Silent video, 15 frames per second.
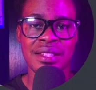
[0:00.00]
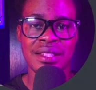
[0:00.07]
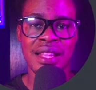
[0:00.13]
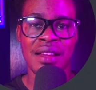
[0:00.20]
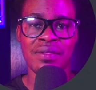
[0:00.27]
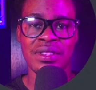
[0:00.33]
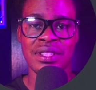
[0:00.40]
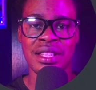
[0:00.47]
the
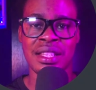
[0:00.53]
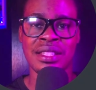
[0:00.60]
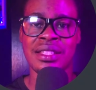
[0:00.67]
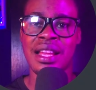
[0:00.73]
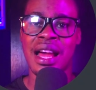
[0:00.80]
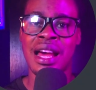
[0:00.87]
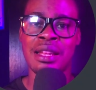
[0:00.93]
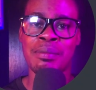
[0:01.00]

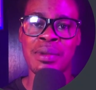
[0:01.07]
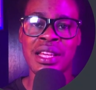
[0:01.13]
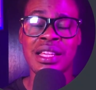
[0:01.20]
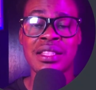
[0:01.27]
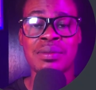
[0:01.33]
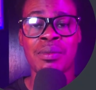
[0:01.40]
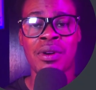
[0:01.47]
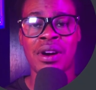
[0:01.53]
services, and make
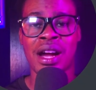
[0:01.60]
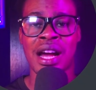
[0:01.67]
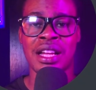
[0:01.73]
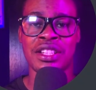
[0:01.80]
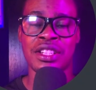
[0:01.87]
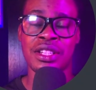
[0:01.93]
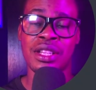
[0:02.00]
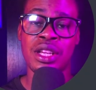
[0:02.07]
it more
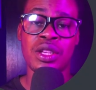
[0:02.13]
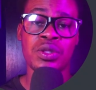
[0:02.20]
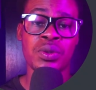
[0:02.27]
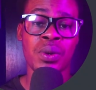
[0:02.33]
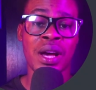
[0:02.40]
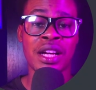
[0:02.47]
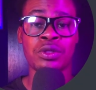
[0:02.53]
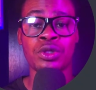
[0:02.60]
catchy.
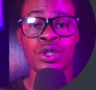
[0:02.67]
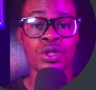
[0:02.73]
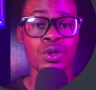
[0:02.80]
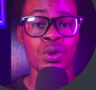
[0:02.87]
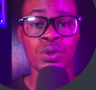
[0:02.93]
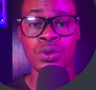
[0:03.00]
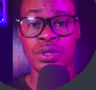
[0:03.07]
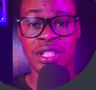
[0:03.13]
So I could just
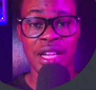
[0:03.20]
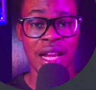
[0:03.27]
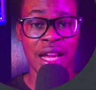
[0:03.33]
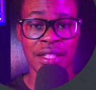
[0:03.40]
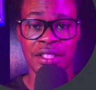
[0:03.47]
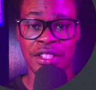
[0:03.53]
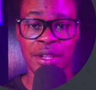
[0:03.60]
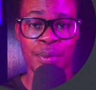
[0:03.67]
go to
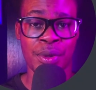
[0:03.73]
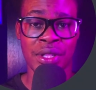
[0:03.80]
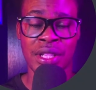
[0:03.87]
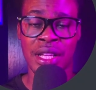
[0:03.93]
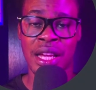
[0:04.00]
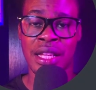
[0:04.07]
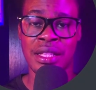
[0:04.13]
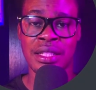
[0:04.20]

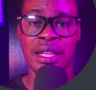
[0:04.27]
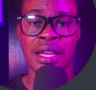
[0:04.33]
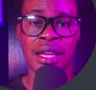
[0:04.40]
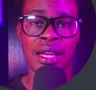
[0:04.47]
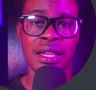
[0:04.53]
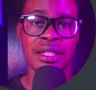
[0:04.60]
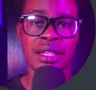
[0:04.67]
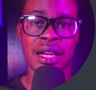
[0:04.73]
ChatGPT and say,
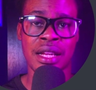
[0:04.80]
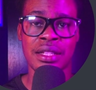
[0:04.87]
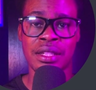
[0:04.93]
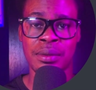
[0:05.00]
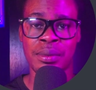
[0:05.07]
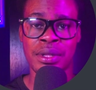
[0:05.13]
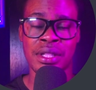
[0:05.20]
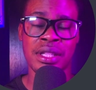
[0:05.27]
hey
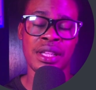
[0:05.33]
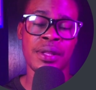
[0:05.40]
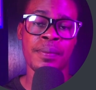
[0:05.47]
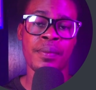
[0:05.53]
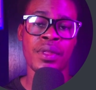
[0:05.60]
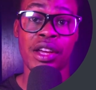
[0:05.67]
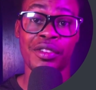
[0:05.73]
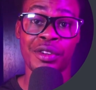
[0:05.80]
ChatGPT,
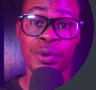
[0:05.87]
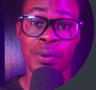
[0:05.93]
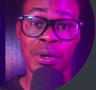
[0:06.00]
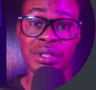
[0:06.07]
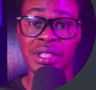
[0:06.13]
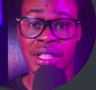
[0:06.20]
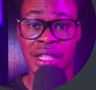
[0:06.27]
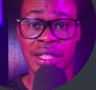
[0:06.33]

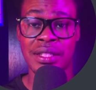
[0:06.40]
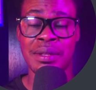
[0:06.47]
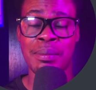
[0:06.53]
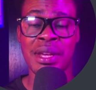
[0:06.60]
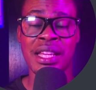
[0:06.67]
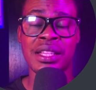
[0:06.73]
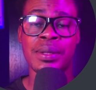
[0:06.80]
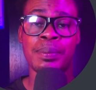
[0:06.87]
reward this,
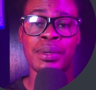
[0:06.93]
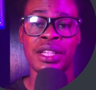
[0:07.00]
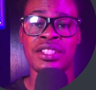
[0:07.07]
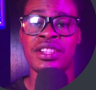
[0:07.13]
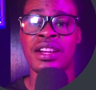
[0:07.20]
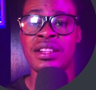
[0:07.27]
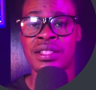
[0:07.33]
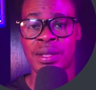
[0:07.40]
make it
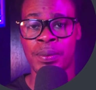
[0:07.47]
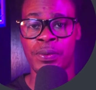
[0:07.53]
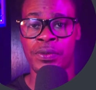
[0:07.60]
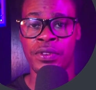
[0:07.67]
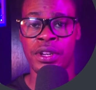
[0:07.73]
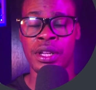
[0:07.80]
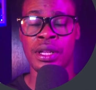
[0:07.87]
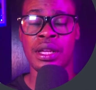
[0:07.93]
plagiarism
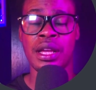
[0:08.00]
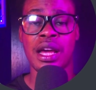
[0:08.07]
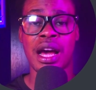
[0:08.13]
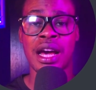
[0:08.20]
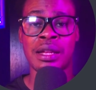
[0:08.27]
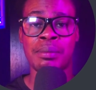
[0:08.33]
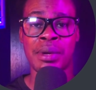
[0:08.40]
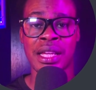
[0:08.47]
free,
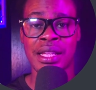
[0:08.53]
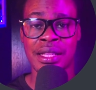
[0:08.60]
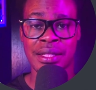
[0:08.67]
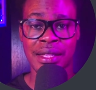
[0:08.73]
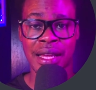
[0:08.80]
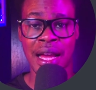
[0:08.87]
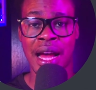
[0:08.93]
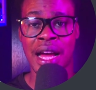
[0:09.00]
and make
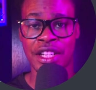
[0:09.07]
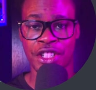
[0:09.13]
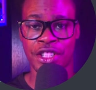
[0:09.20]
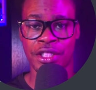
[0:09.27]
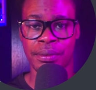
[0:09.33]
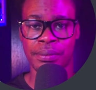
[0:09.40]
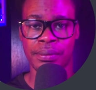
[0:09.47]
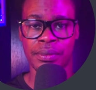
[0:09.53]
it
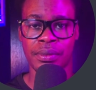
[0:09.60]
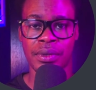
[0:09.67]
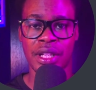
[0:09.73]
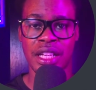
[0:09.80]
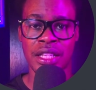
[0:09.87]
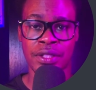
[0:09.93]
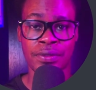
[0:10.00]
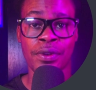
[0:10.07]
catchy.
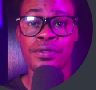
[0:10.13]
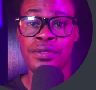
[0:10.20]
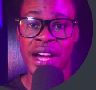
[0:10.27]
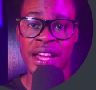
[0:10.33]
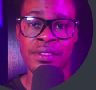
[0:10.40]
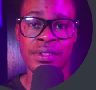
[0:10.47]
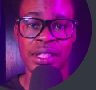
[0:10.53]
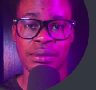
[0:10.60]
It's for
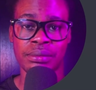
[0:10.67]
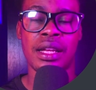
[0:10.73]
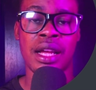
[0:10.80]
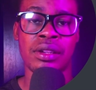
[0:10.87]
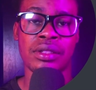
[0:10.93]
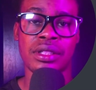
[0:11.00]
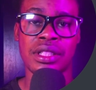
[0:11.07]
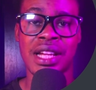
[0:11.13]
Fiverr.
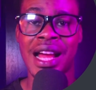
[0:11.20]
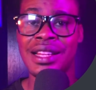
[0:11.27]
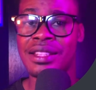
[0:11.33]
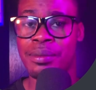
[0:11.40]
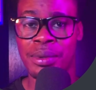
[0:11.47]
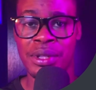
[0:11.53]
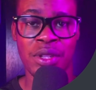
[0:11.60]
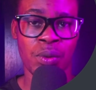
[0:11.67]
Now
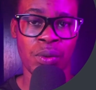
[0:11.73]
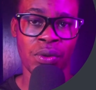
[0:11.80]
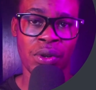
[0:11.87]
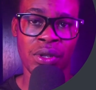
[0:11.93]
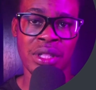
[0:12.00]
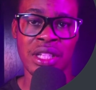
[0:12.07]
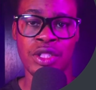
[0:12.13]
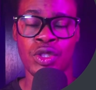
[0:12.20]
ChatGPT will
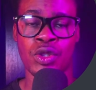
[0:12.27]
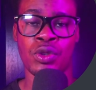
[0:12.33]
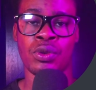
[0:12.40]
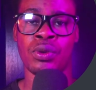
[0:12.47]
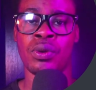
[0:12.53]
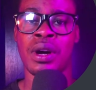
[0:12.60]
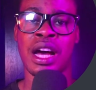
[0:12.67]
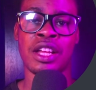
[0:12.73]
run this
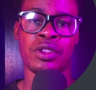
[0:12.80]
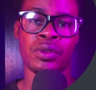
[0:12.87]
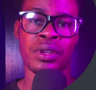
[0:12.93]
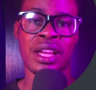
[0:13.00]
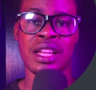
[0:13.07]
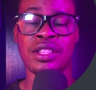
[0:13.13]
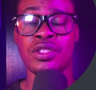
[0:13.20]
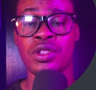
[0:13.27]
through and you
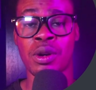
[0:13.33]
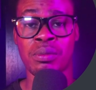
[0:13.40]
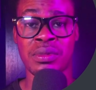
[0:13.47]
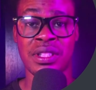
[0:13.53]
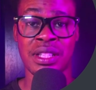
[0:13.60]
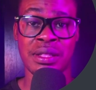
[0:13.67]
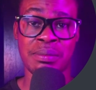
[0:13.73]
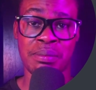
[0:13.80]
get
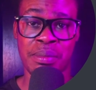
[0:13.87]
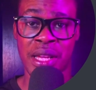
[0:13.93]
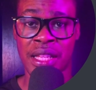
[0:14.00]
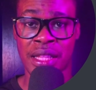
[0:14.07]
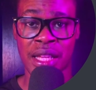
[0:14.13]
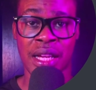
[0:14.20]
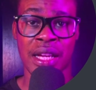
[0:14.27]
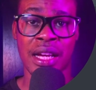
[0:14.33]
something
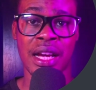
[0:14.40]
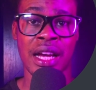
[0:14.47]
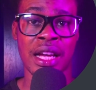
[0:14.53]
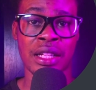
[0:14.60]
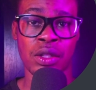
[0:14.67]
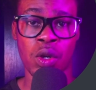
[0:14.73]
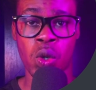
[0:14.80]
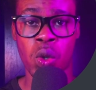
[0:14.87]
better and